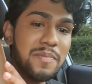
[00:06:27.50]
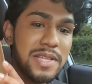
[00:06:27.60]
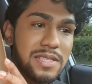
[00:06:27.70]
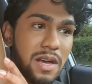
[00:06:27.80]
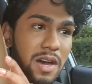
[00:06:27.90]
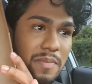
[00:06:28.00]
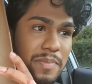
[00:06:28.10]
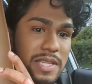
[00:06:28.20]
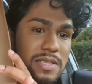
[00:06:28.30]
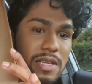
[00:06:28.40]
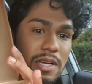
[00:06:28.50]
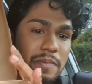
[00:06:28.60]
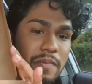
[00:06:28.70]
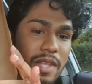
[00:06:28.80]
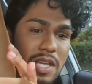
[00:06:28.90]
the Pizza Hut
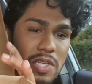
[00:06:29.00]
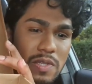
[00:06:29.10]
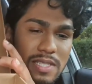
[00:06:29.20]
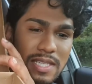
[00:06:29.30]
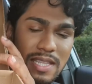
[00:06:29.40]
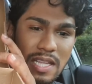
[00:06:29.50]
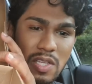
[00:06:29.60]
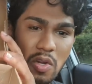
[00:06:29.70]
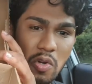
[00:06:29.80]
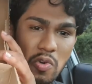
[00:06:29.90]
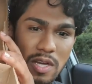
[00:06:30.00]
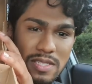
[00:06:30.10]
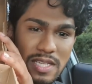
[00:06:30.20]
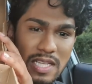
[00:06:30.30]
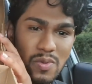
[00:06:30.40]
pizza, you'll see that the
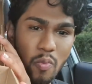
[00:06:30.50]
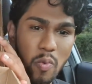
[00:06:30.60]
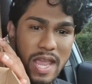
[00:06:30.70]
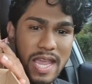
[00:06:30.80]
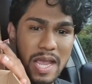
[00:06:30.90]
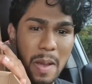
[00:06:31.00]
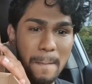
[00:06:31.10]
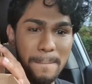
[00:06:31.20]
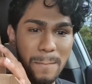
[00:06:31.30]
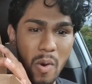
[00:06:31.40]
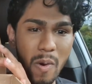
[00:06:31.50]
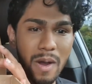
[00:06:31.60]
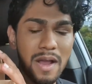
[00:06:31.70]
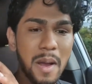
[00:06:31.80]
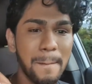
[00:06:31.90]
crust is way
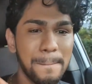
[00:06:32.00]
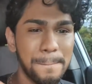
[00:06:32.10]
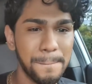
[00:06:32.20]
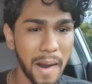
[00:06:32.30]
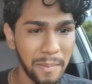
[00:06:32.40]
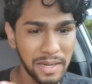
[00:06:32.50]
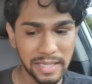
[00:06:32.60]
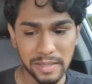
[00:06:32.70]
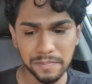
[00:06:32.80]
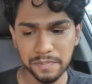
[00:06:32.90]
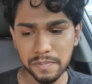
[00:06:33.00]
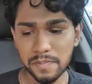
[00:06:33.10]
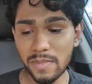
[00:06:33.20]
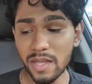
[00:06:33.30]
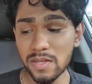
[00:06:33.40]
more bubbly.
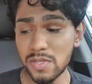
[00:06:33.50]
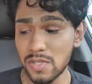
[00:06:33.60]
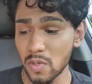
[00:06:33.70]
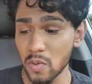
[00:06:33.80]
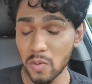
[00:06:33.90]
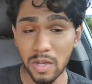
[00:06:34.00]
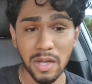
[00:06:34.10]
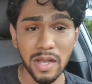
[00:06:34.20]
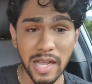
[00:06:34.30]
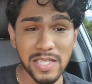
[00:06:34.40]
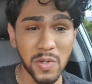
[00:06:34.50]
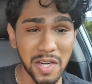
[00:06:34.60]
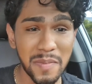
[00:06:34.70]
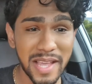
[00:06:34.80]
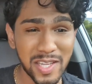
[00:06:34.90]
So it's
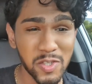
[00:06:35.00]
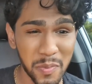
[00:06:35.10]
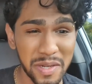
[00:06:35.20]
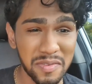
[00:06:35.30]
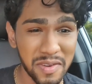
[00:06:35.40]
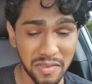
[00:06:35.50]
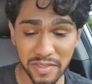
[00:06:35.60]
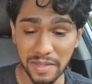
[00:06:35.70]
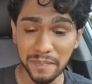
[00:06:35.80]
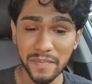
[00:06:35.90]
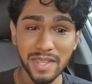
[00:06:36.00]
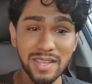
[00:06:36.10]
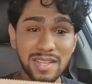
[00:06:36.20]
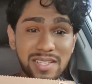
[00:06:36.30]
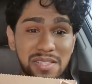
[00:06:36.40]
going to be extremely fluffy.
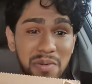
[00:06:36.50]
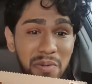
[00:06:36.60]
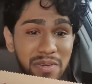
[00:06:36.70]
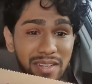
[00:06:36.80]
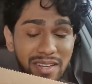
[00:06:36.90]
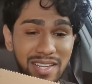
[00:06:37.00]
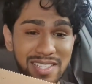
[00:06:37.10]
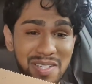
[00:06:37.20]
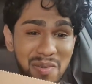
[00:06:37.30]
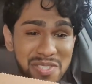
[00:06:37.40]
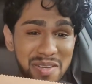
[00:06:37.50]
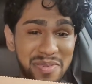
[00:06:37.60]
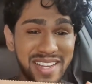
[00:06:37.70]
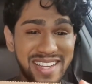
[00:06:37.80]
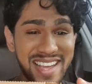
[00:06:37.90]
So here's a
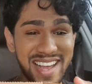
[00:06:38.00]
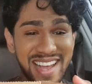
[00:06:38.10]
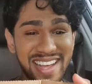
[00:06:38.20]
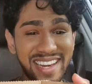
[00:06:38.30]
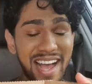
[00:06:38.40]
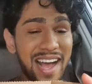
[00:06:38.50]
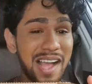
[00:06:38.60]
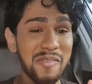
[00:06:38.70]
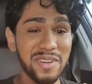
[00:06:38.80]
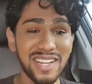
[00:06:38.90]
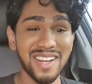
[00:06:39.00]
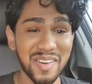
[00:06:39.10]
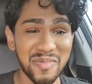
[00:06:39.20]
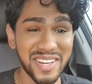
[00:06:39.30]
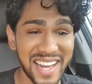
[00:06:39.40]
close-up again. I really
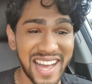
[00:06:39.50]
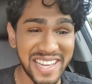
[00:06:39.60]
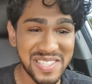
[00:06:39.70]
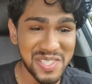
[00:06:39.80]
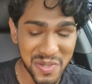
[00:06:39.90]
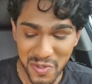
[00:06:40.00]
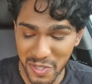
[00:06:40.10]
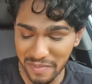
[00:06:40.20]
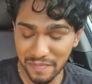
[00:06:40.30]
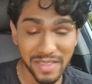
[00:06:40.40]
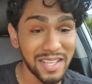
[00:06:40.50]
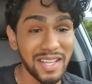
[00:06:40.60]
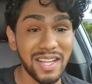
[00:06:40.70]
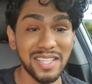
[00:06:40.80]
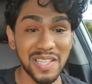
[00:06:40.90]
love what I do.
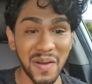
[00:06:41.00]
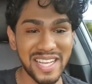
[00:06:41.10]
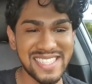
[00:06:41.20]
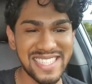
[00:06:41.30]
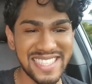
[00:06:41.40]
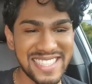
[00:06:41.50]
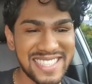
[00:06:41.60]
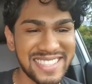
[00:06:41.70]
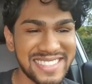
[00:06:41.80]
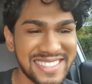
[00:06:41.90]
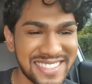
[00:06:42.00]
Now let's taste.